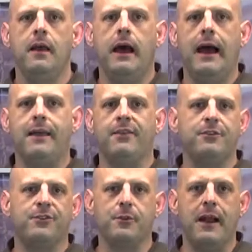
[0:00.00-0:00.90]
Hi,
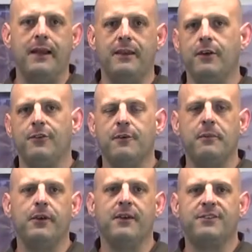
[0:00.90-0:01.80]
this is Ryan Neal from
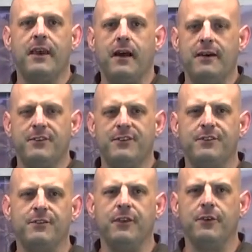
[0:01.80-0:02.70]
the USA
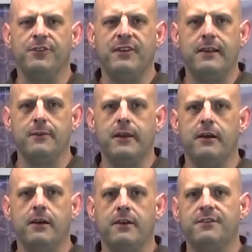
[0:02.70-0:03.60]
offices of Neal's Saddlery and
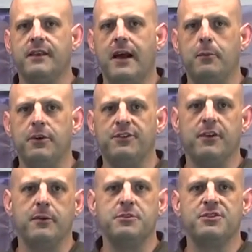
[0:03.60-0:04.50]
Harness, CowBoy
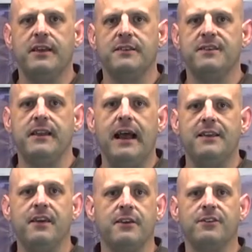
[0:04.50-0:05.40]
Sewing Machines, and
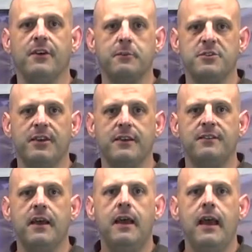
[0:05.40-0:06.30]
High-Tech Sewing
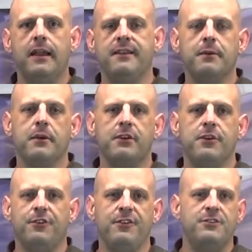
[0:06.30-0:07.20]
Machines. And today we're going to
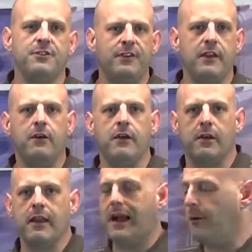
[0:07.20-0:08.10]
do a feature video on
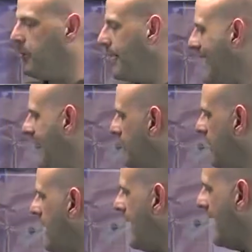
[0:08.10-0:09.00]
our CowBoy
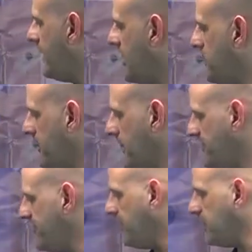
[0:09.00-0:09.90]
OUTLAW
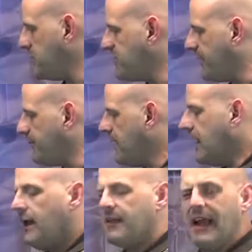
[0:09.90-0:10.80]
hand-operated sewing machine.
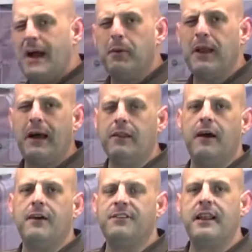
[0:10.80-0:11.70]
The CowBoy
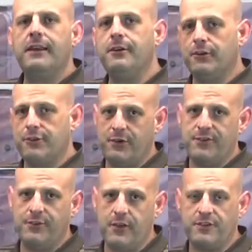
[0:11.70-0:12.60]
OUTLAW is an ideal
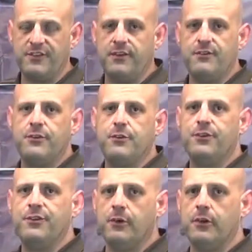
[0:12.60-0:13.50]
choice for those
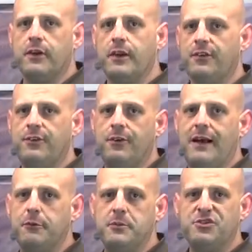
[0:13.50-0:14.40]
individuals who are looking to
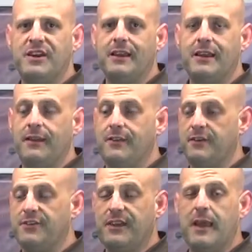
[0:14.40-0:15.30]
have a machine
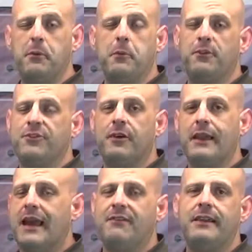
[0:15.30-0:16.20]
that's capable of
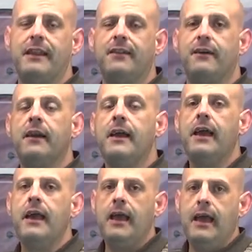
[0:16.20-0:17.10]
sewing heavy leather
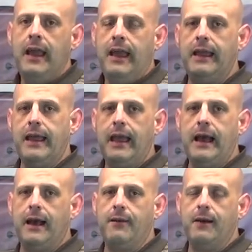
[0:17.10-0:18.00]
in
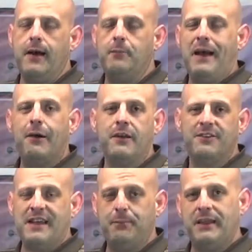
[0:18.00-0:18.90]
a
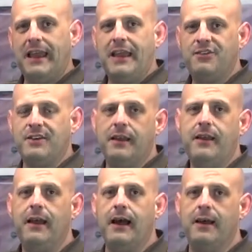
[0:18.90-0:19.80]
powerless application,
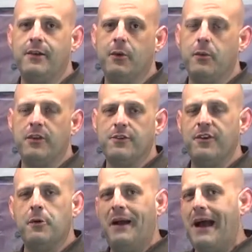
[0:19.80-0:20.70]
where there's
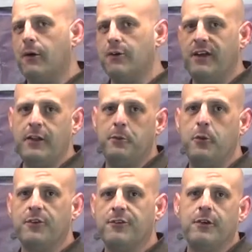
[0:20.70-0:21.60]
no power available,
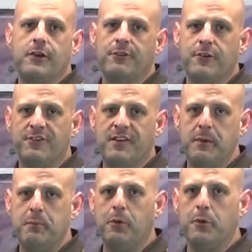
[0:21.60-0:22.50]
or if you're looking for a
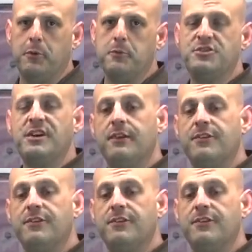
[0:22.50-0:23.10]
semi-portable machine.